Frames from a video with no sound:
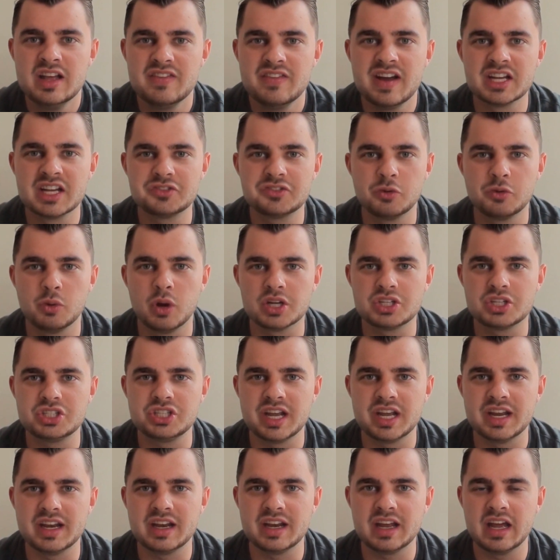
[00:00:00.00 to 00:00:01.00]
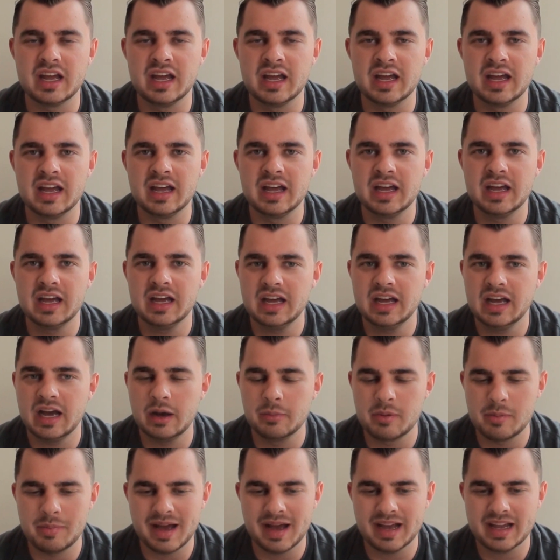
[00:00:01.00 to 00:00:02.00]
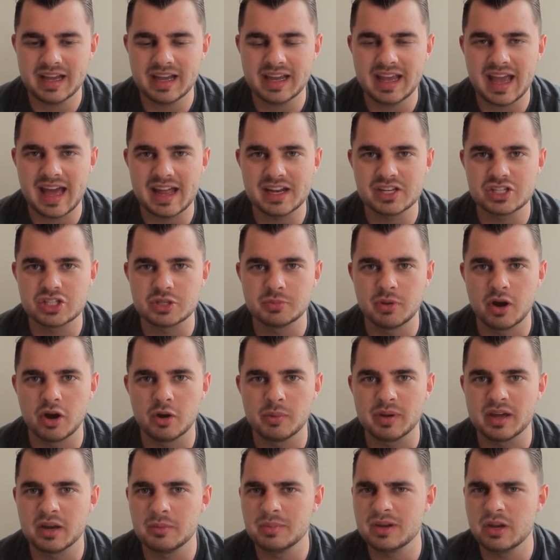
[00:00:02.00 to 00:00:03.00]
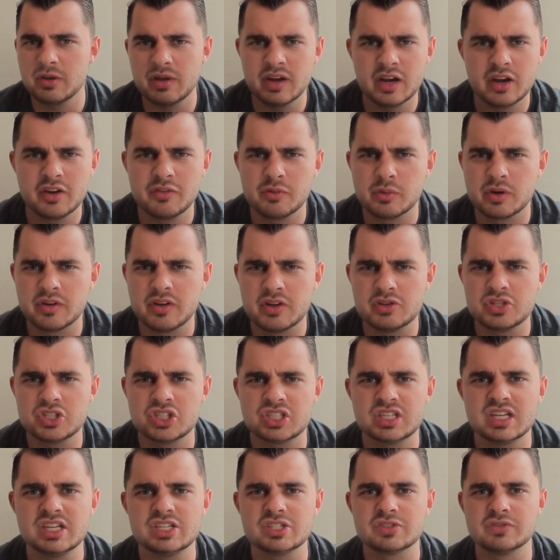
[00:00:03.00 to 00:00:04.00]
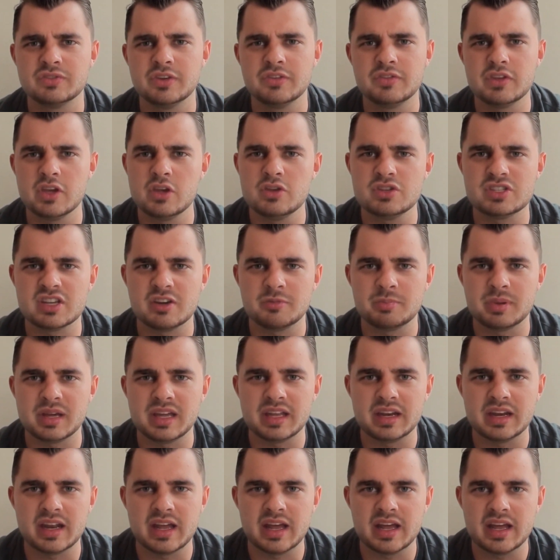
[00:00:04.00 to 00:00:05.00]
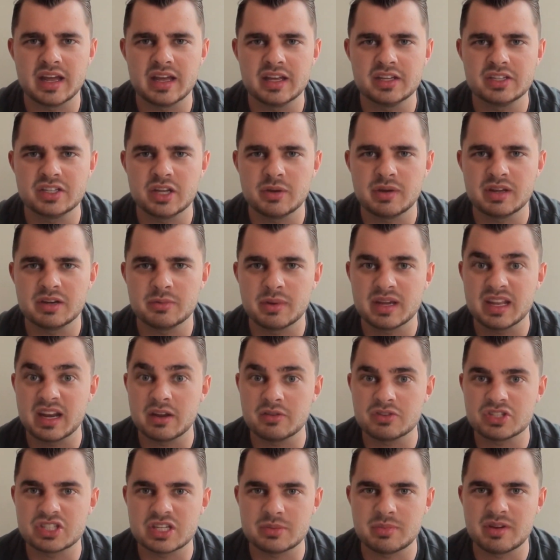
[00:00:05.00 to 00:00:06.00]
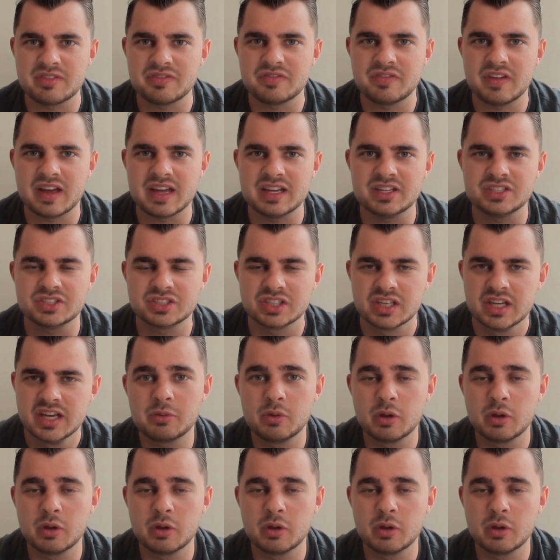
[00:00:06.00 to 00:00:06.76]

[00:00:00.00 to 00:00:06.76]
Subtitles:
Thanks for watching. I'll be back again tomorrow. We're going to be doing another one of those season reviews I've been doing where you don't see my face.